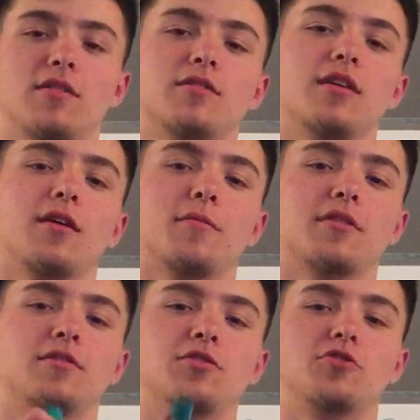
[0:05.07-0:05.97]
Today I'm
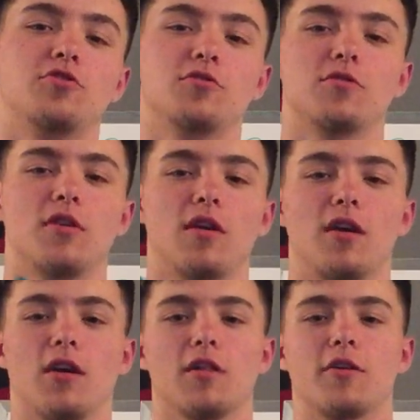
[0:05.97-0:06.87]
going to teach you
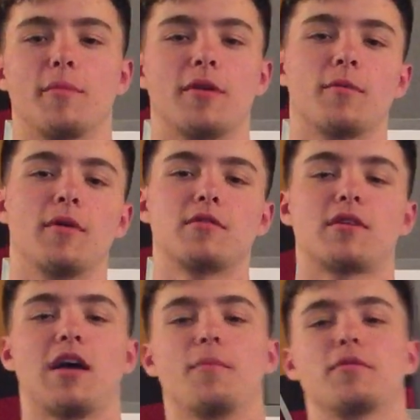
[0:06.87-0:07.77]
a little bit
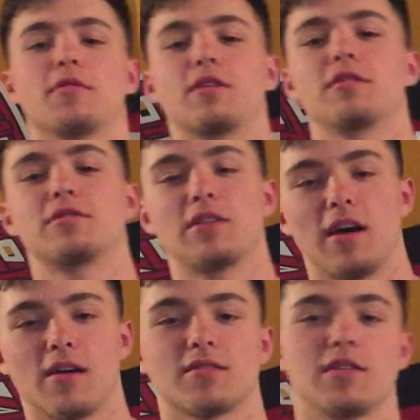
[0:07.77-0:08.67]
about capital gains
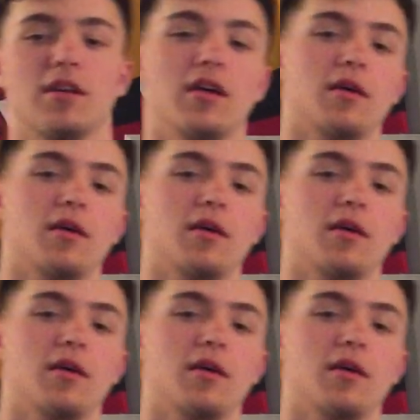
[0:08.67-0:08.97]
tax.